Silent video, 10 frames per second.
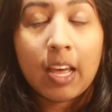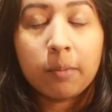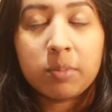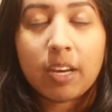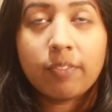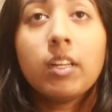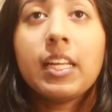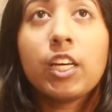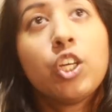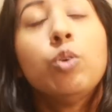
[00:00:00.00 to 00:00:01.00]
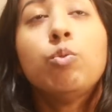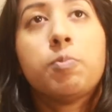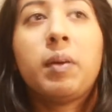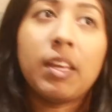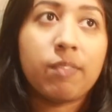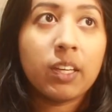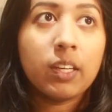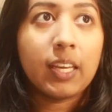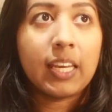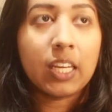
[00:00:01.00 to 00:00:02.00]
am definitely a huge believer
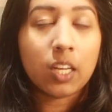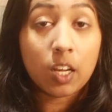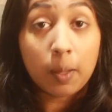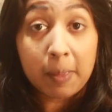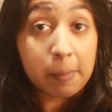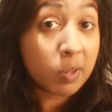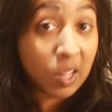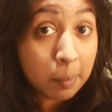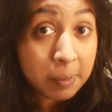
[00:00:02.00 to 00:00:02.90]
in hurt people,